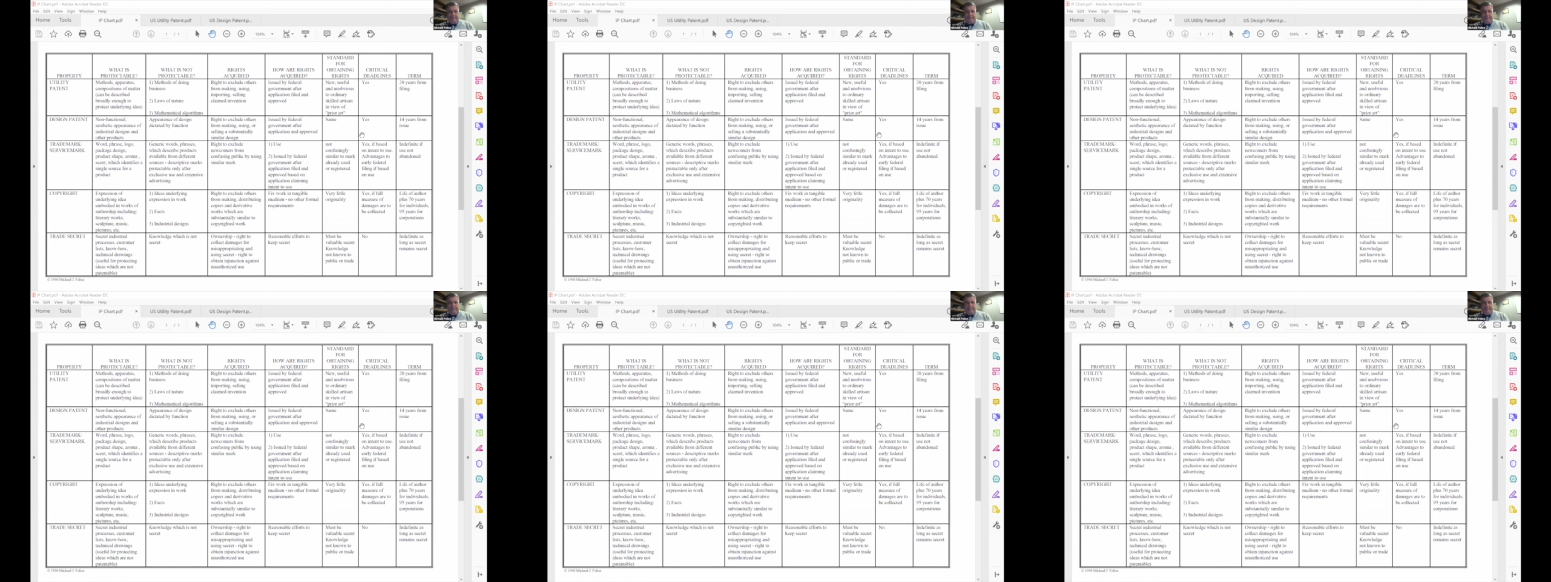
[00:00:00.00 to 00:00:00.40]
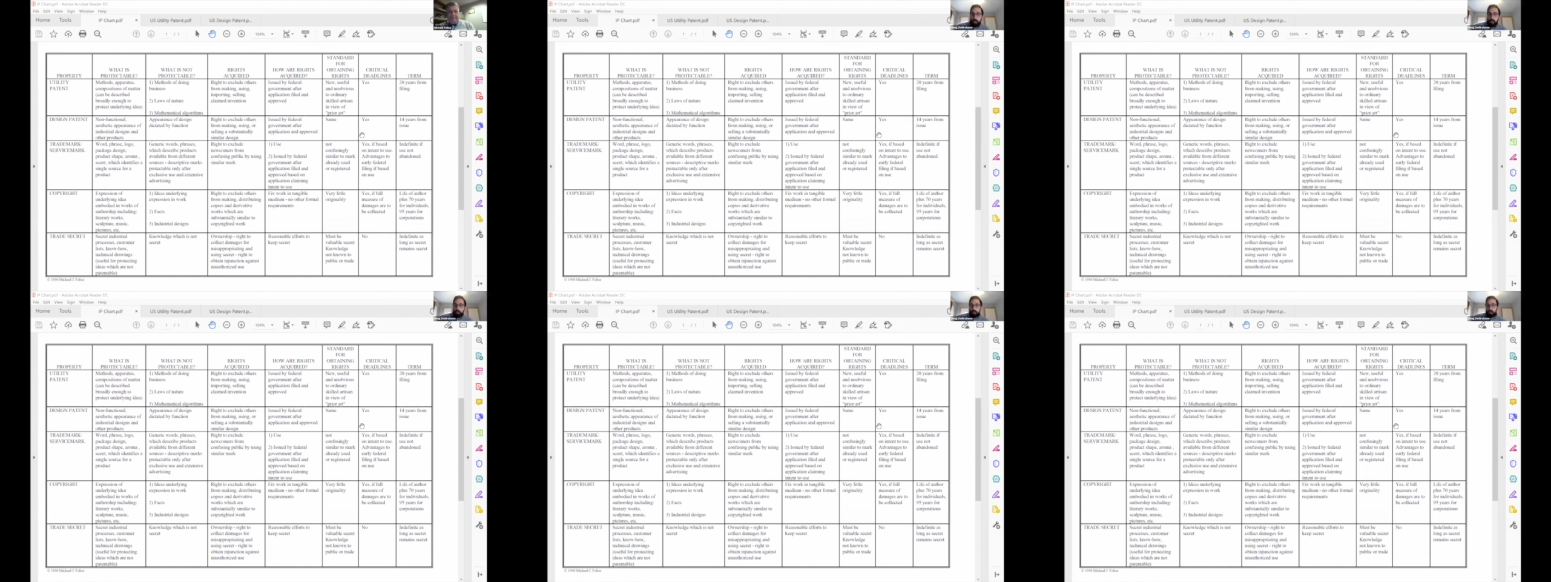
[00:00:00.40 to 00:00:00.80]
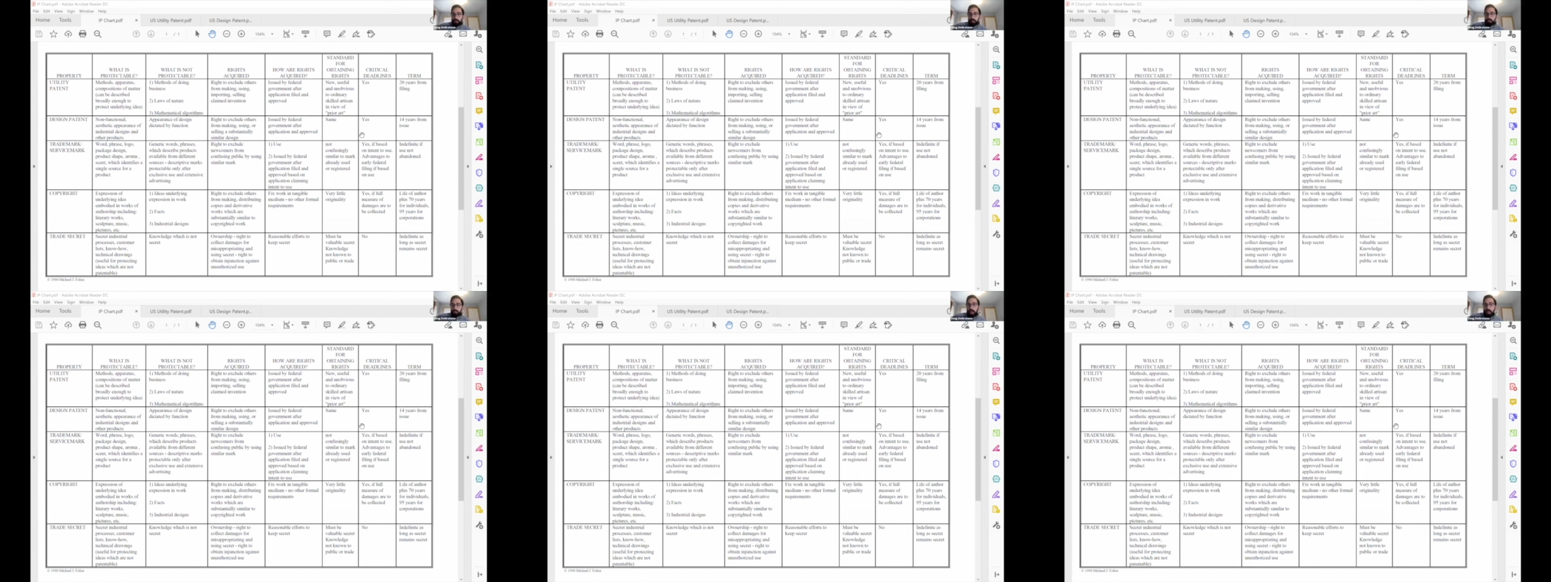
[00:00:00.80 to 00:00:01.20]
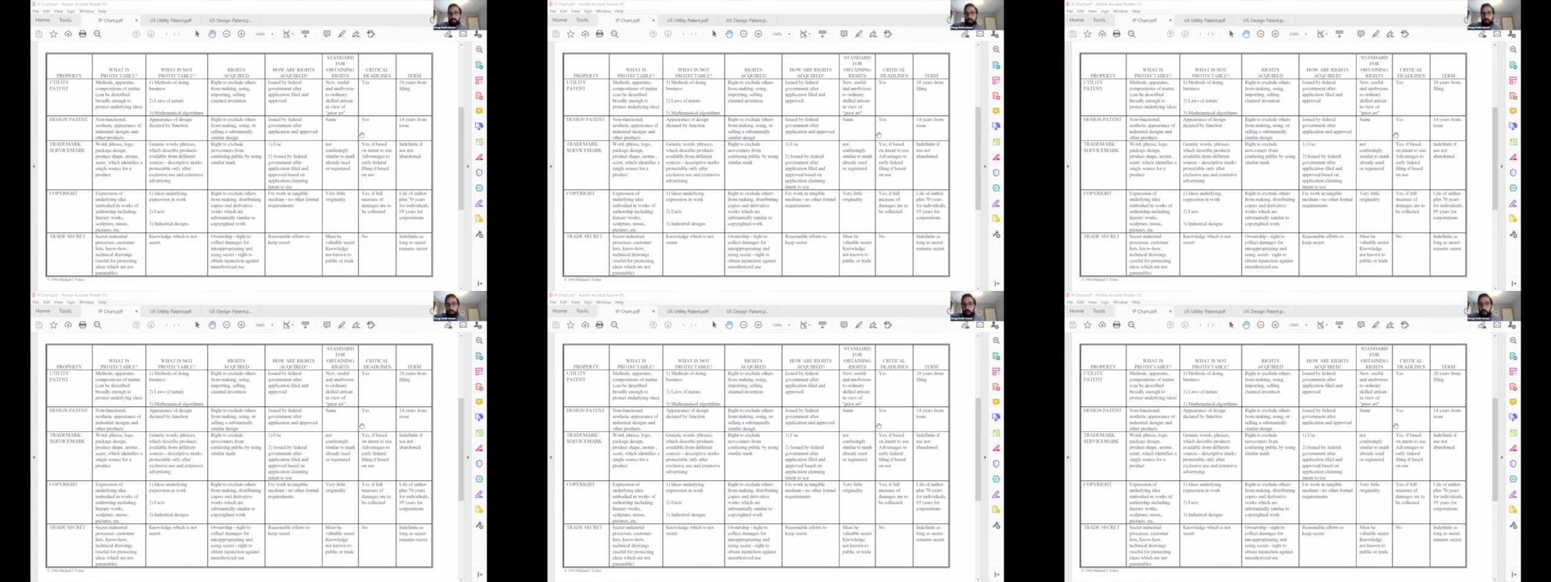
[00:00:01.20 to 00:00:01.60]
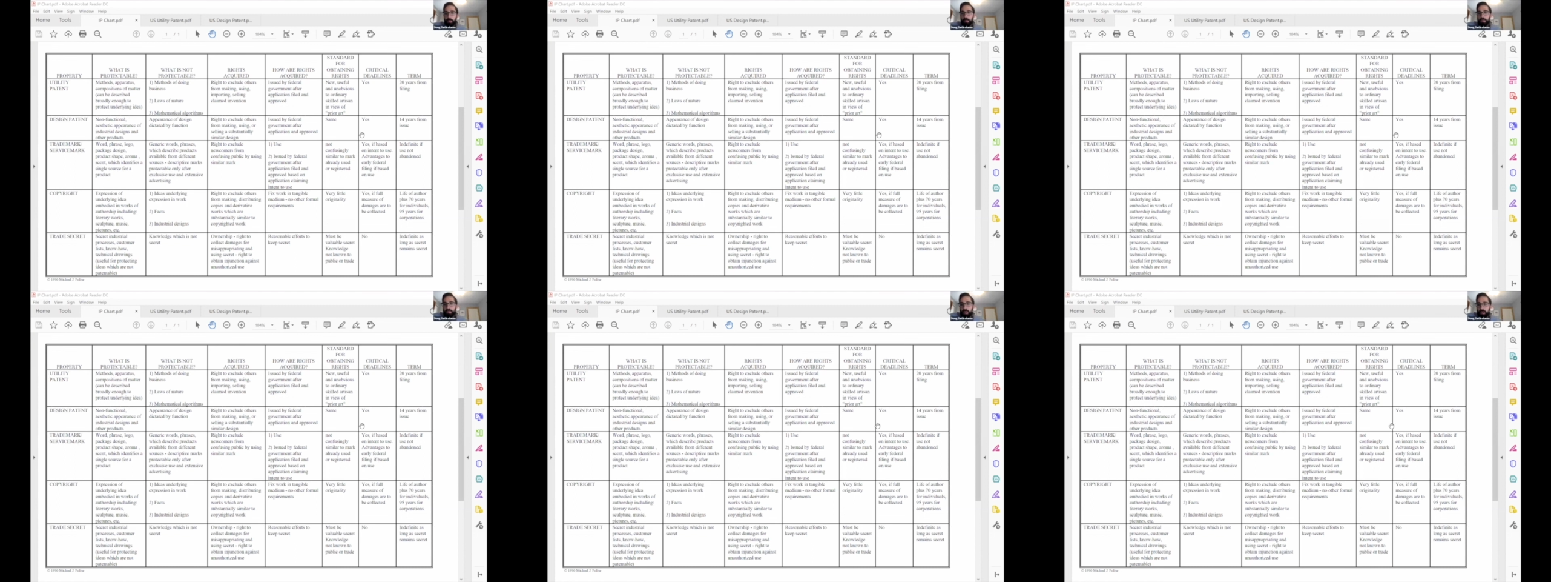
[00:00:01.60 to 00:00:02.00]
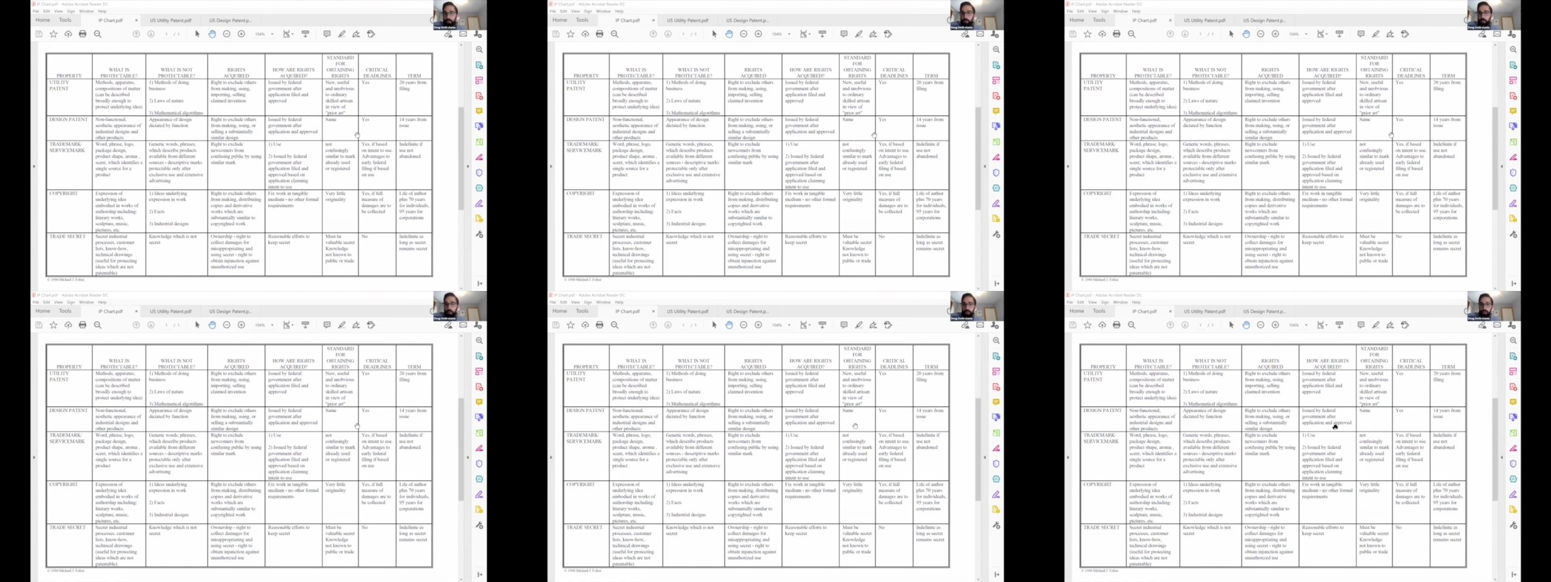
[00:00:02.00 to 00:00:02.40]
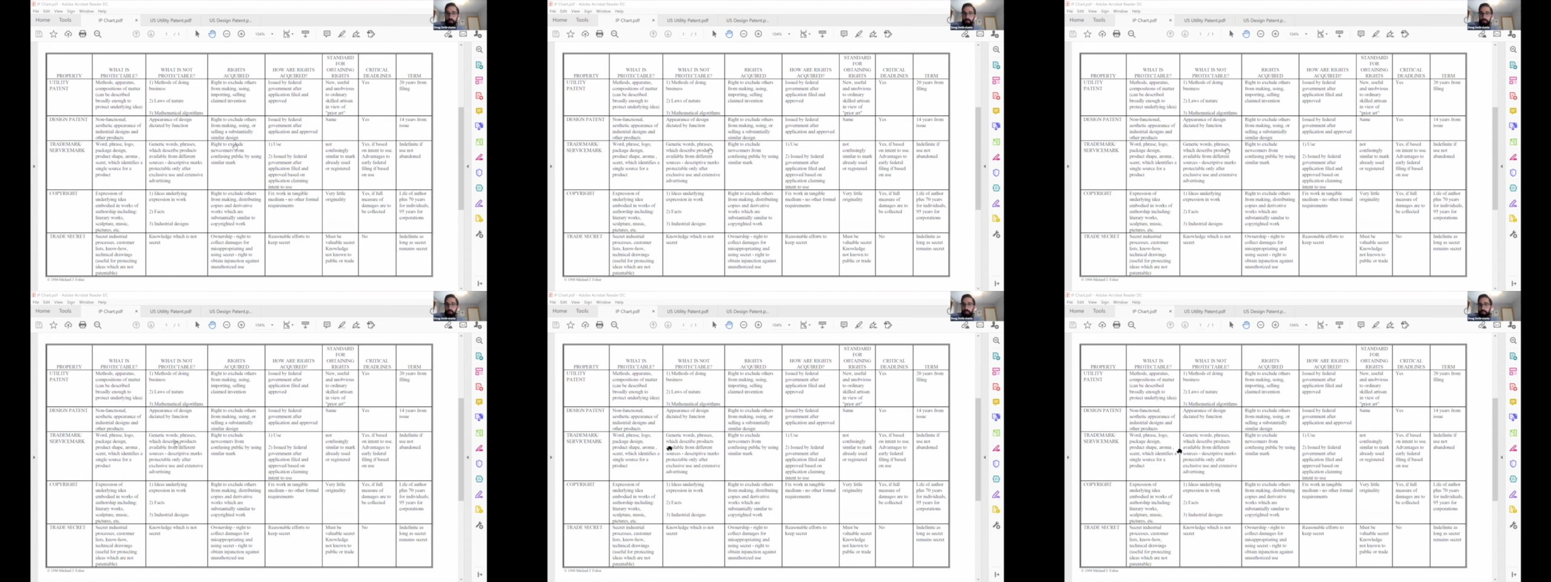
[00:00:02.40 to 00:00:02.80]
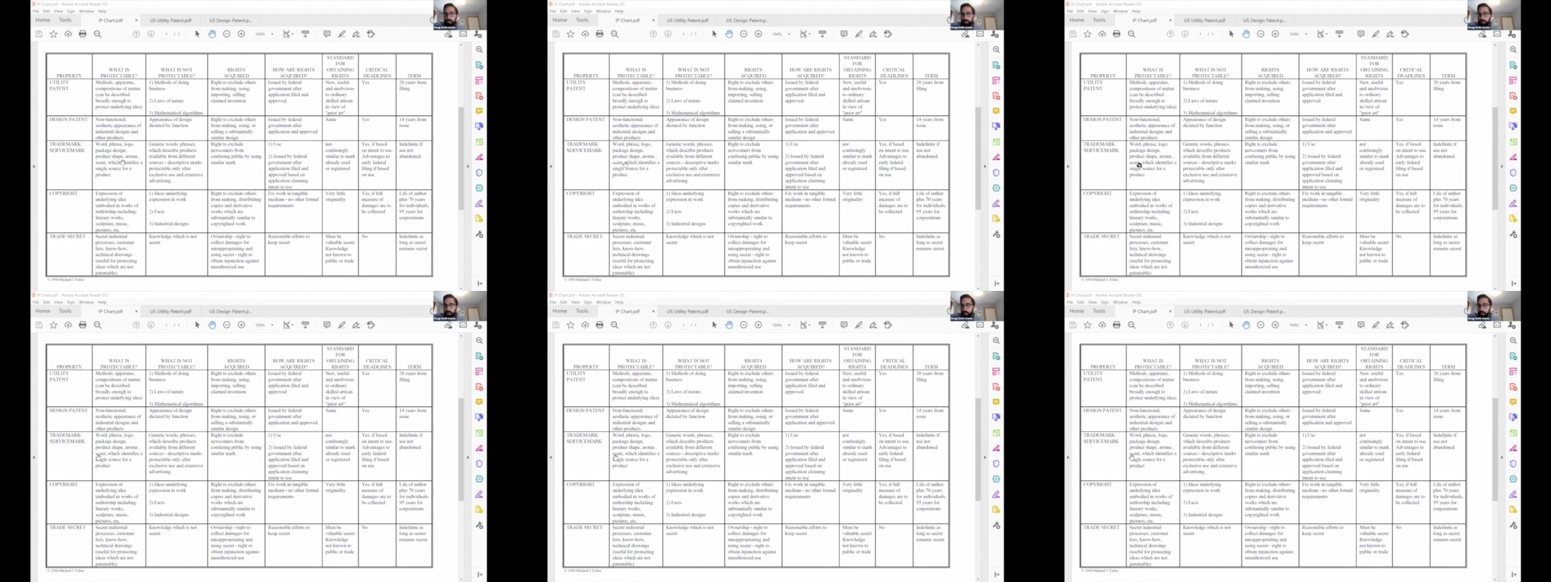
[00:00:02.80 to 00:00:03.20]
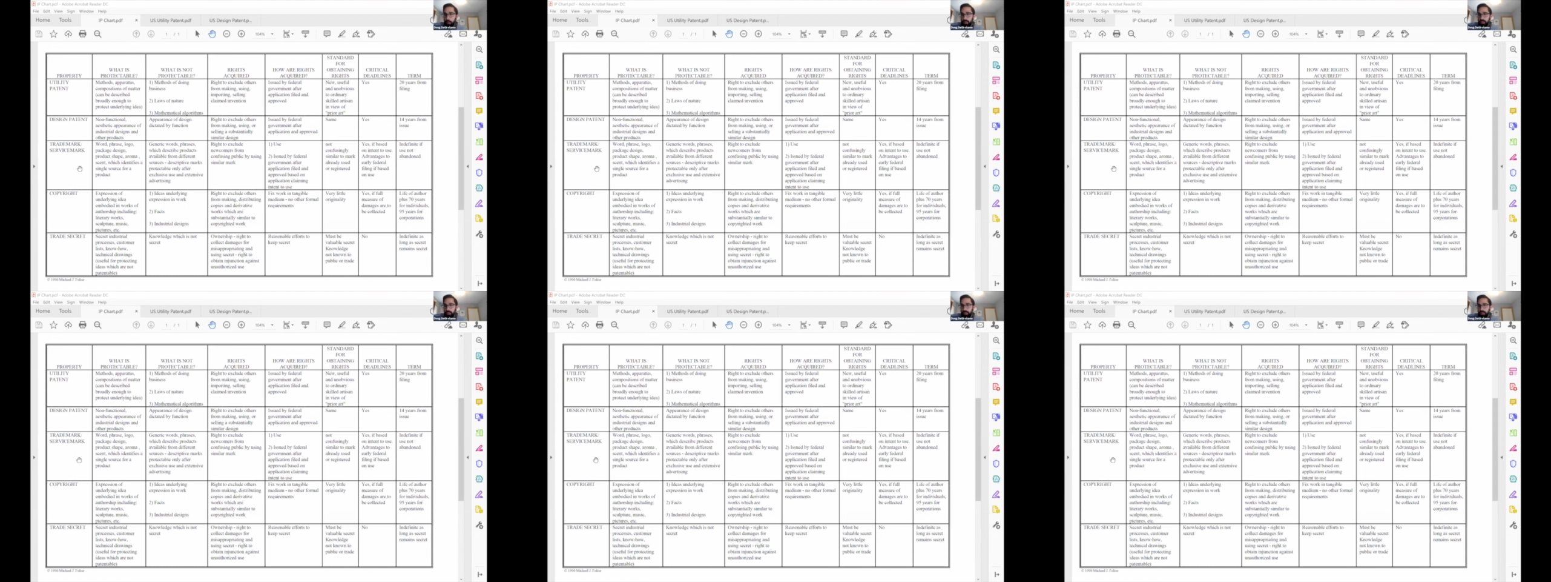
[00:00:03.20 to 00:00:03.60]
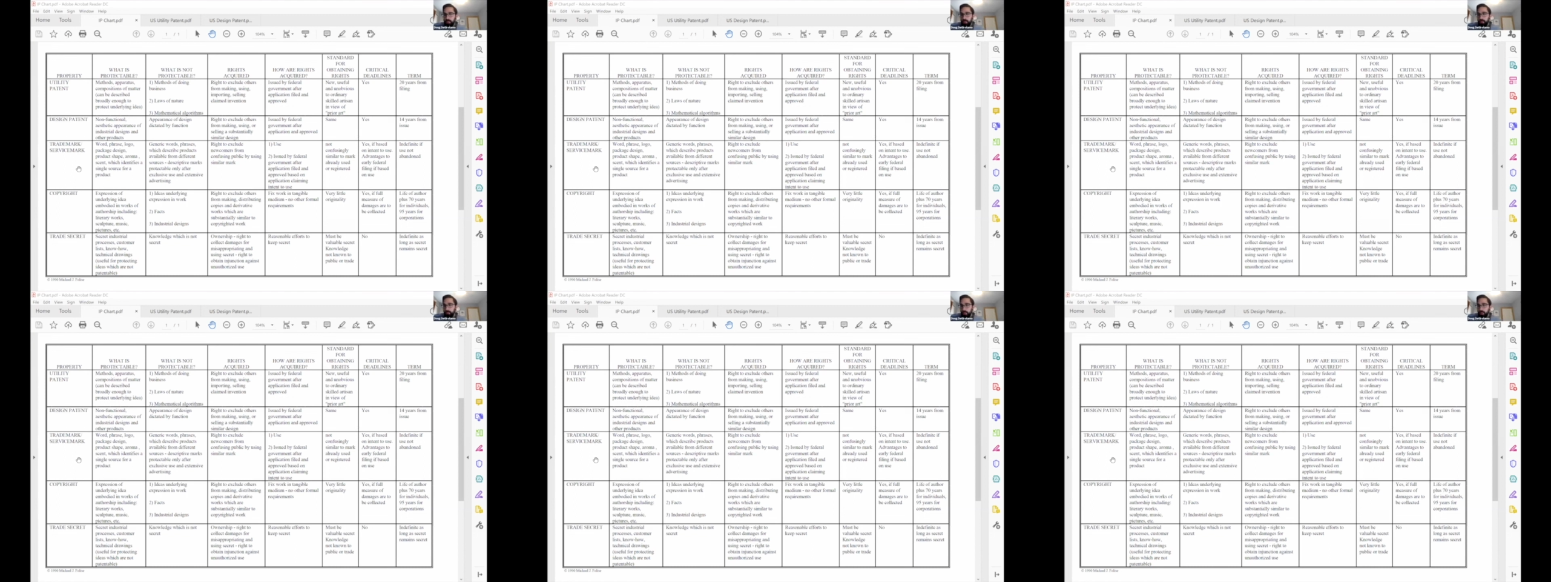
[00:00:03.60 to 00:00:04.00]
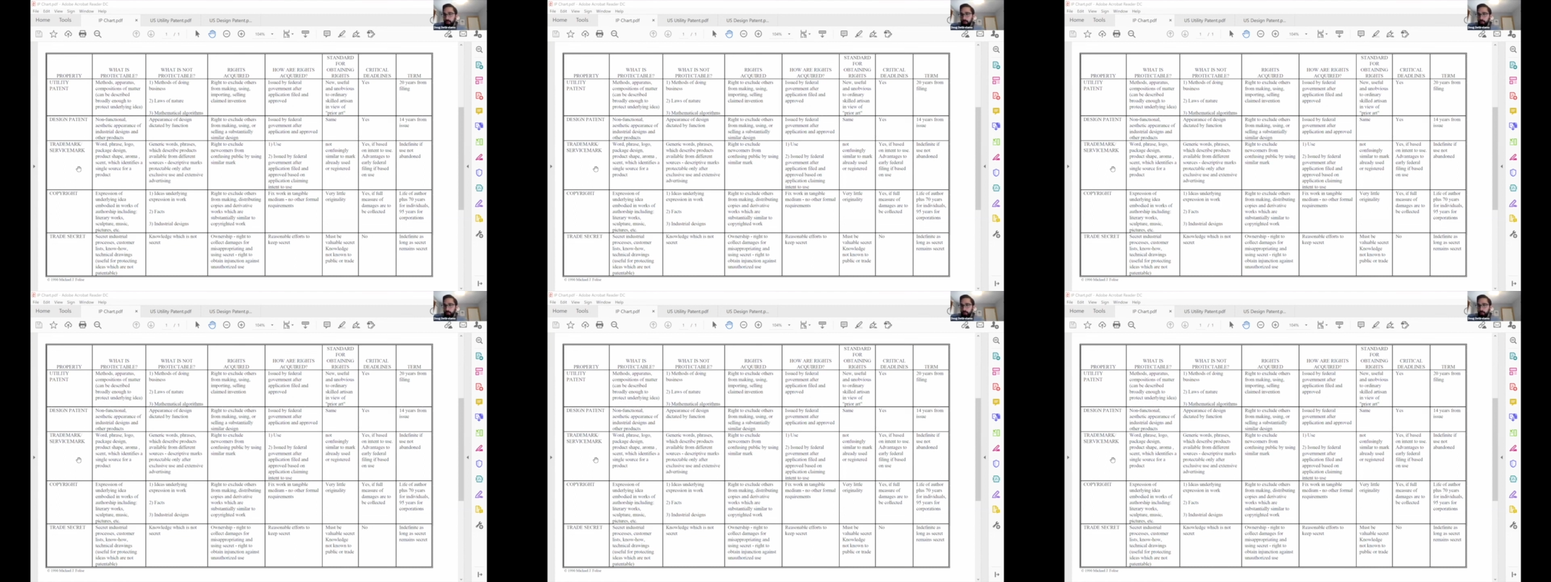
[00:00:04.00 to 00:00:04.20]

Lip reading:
[unreadable: no face in view]